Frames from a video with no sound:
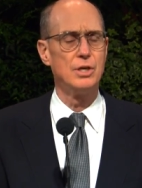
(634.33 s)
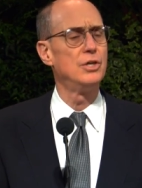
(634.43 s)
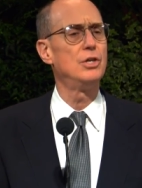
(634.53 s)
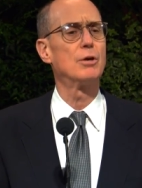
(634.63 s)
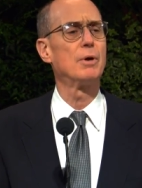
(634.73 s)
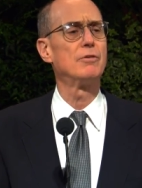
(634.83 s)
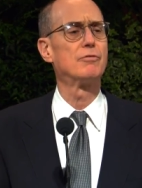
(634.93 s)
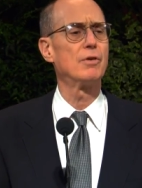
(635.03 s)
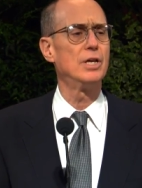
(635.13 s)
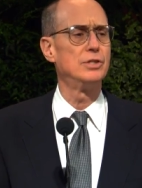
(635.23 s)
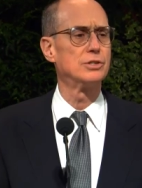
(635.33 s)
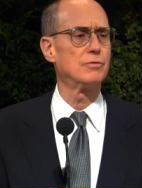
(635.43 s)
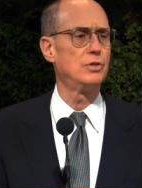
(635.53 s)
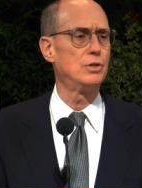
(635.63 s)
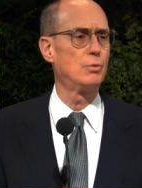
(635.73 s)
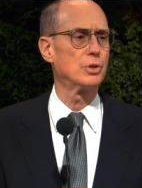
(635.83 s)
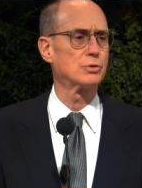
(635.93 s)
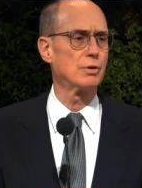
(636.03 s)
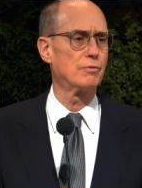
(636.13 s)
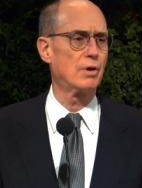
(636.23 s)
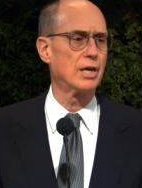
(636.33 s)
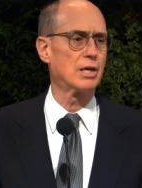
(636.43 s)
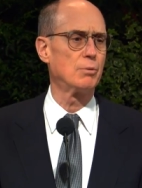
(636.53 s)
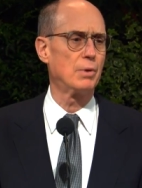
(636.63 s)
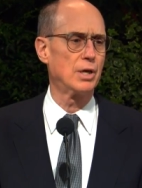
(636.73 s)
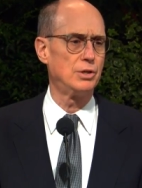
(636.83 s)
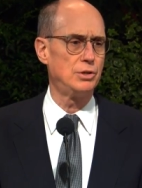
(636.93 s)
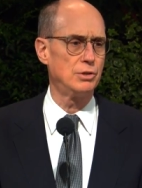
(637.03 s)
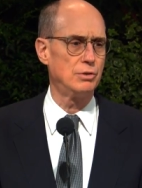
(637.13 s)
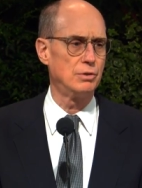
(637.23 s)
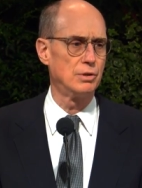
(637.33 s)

Ye are my friends if ye do whatsoever I command you.